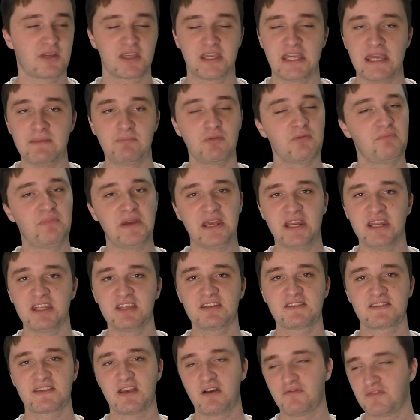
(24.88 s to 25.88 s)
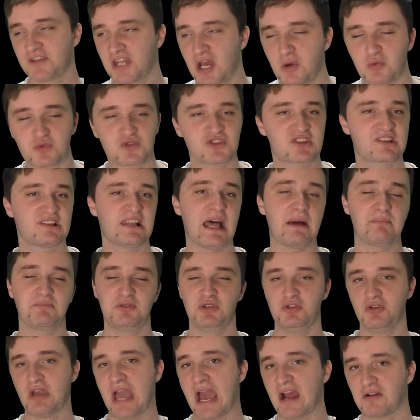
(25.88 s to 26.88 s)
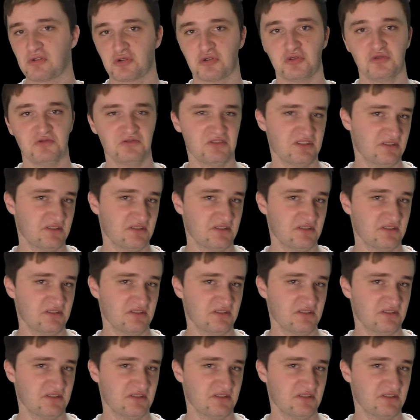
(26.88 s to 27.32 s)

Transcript: Keep repeating yourself and I will slap you, Harold.